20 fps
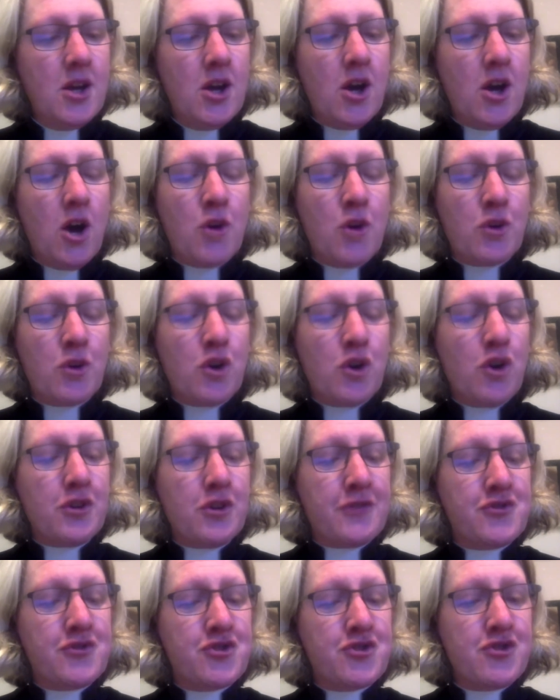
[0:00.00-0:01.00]
O God
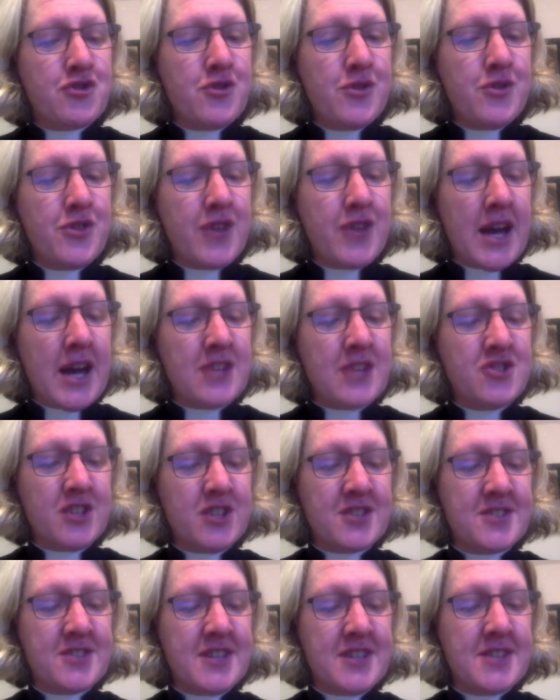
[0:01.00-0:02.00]
of truth and
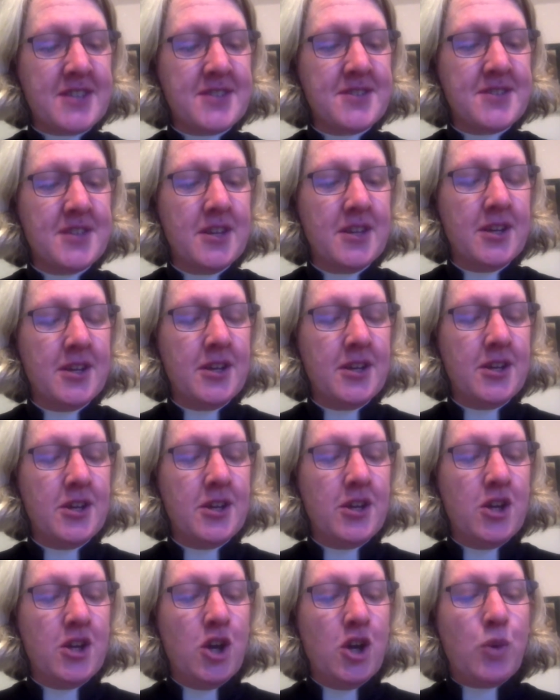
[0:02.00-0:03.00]
justice,
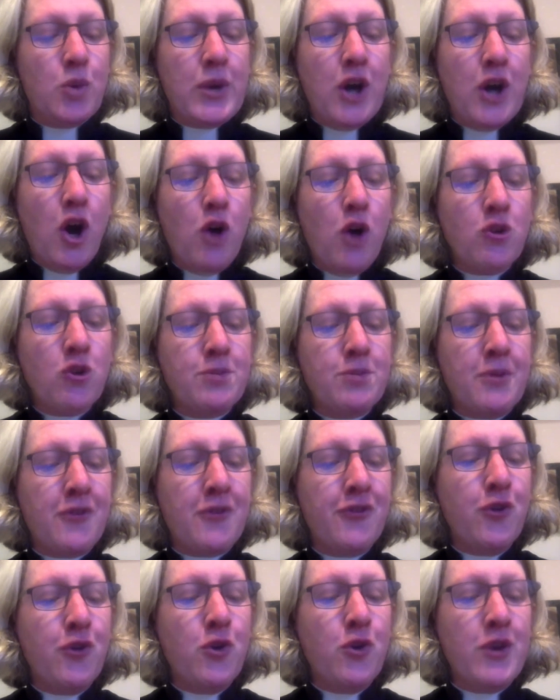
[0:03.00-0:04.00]
we hold
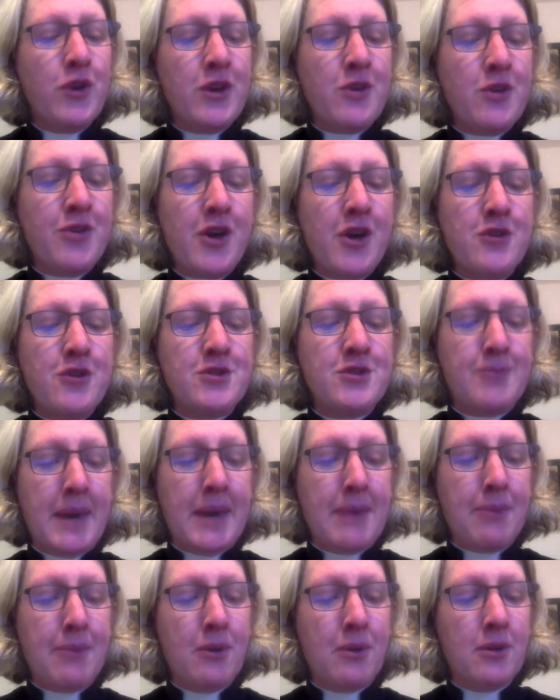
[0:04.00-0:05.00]
before you those
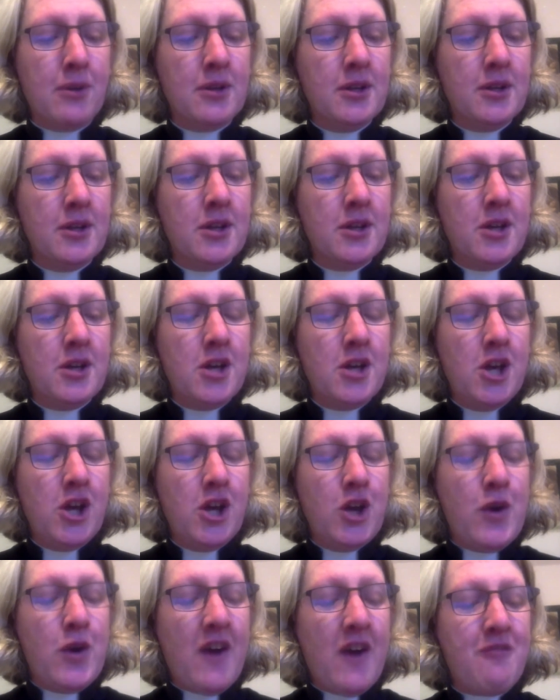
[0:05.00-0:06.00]
people
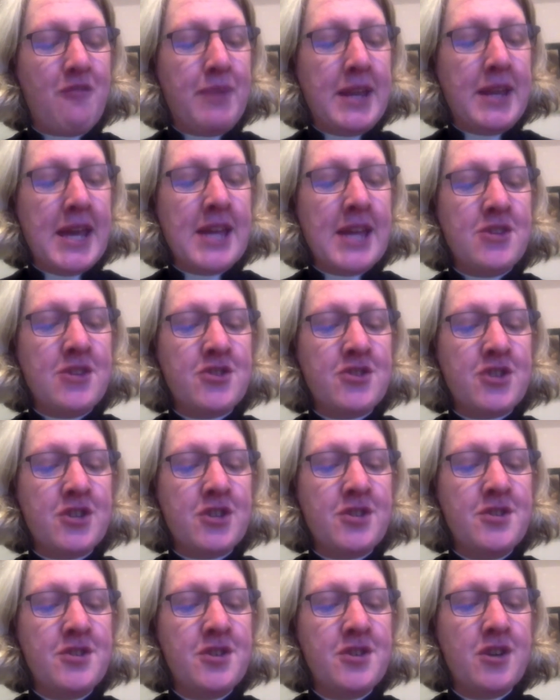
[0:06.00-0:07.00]
who have been
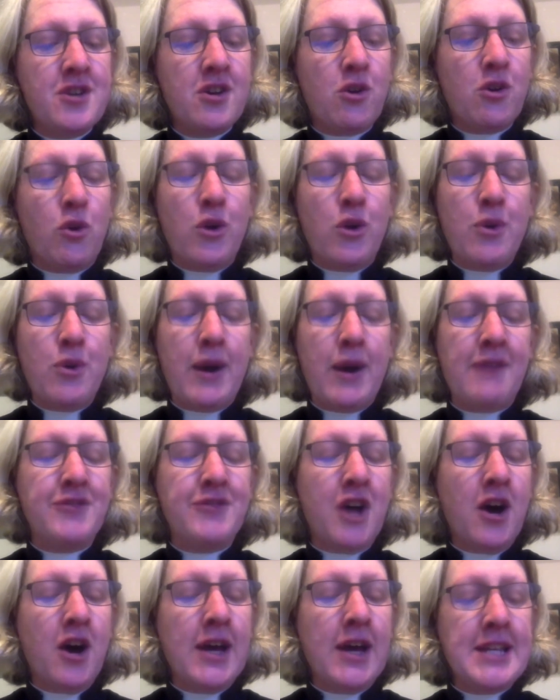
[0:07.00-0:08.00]
injured or who have
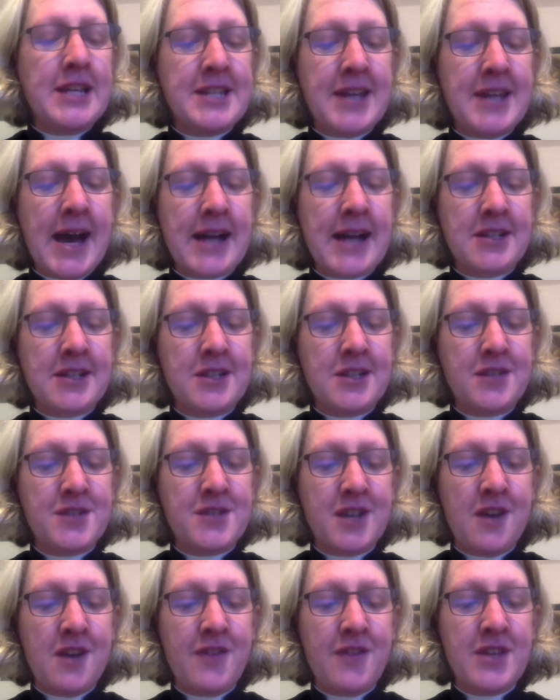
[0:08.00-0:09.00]
died in active
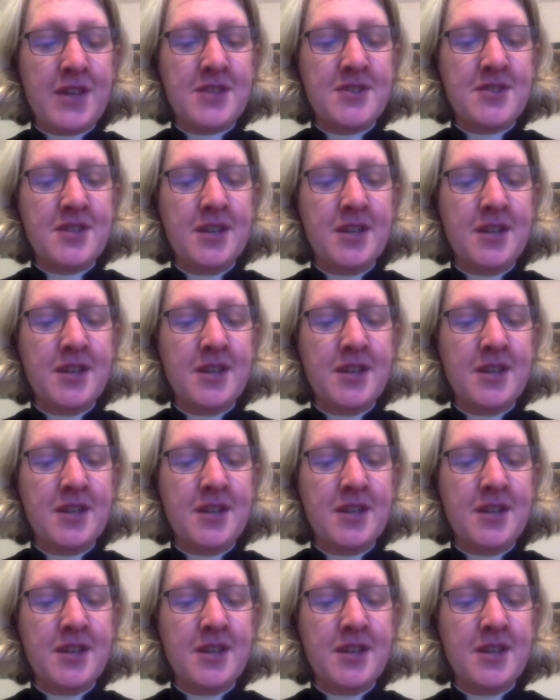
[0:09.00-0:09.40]
service.